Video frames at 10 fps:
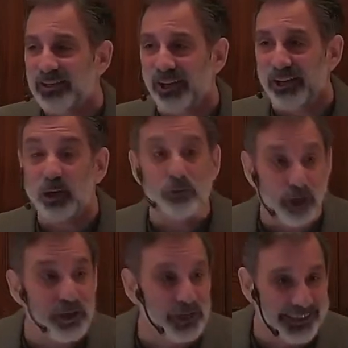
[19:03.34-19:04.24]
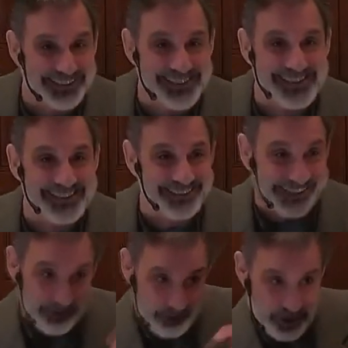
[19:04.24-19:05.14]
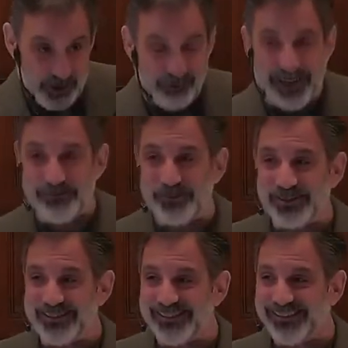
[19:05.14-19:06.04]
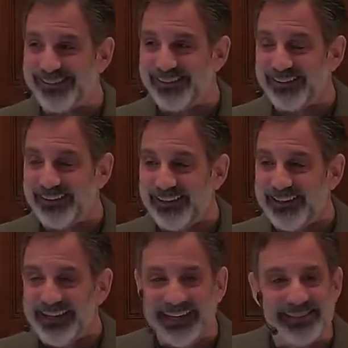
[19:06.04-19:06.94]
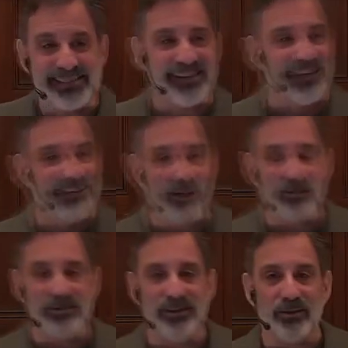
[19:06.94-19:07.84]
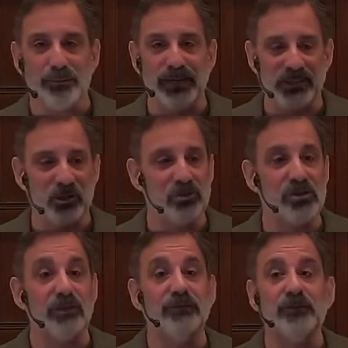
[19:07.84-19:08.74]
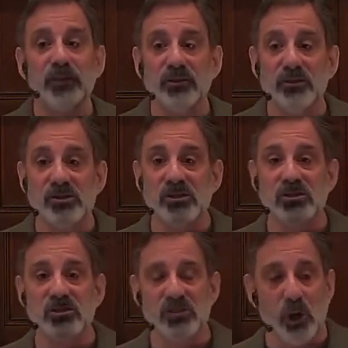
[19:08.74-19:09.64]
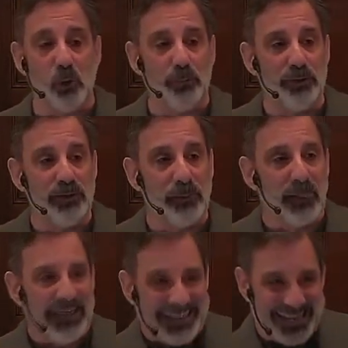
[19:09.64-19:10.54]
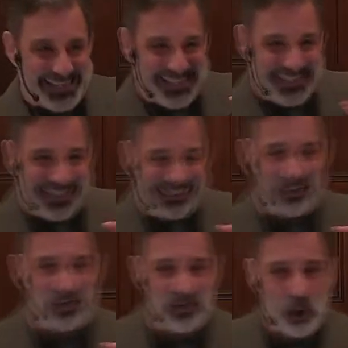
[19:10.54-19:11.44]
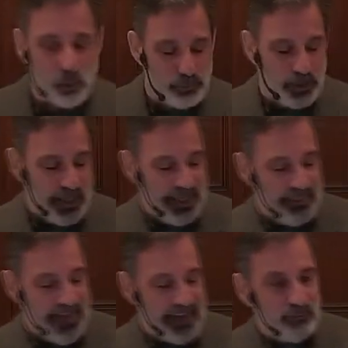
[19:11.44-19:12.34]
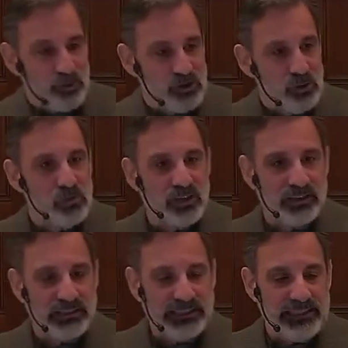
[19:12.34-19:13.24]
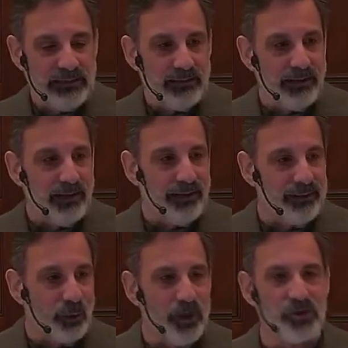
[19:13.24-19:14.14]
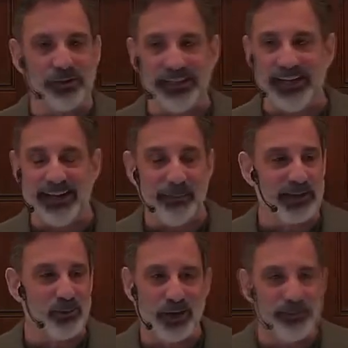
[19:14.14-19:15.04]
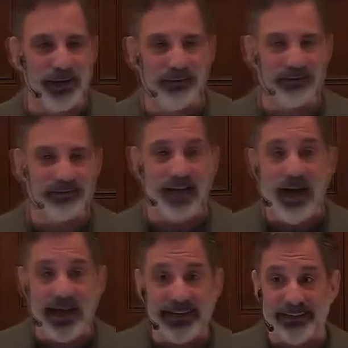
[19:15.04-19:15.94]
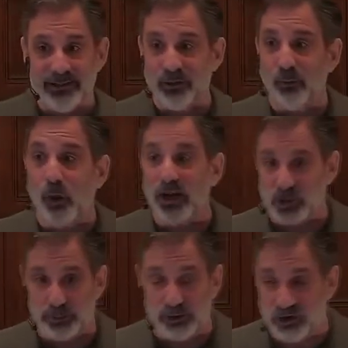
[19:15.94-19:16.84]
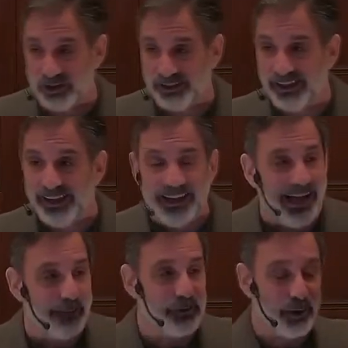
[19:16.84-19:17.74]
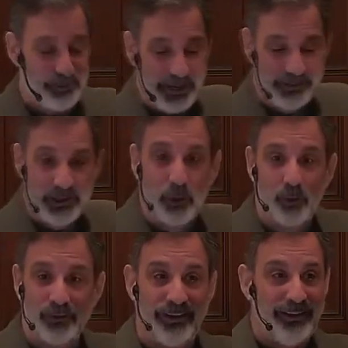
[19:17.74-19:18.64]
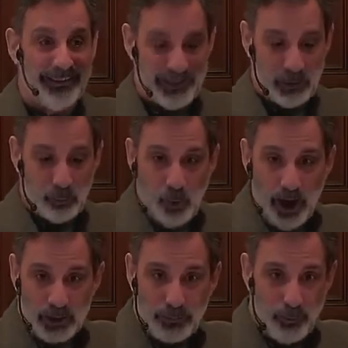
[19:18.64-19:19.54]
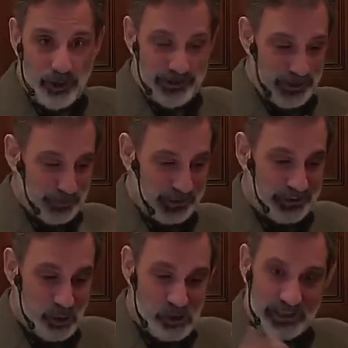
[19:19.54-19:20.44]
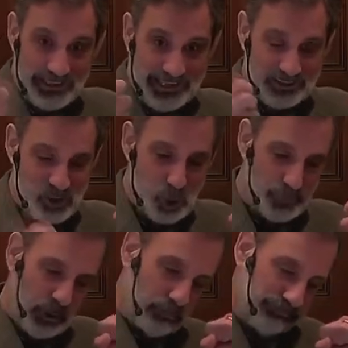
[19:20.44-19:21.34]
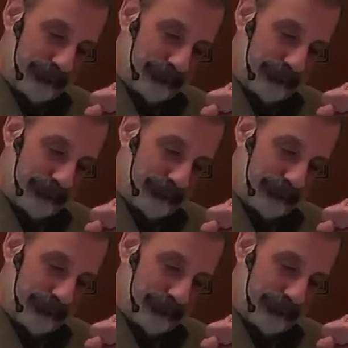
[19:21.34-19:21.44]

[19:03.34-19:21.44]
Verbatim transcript: uh, crushings, right? Crushed grapes. It's another, another picture is the fuller's soap, an acidic soap that was used to clean uh, laundry. And I'm not talking about tied in your washing machine. I'm talking about the old, you know, washboard, and you put the clothes on it, you take the soap and you go.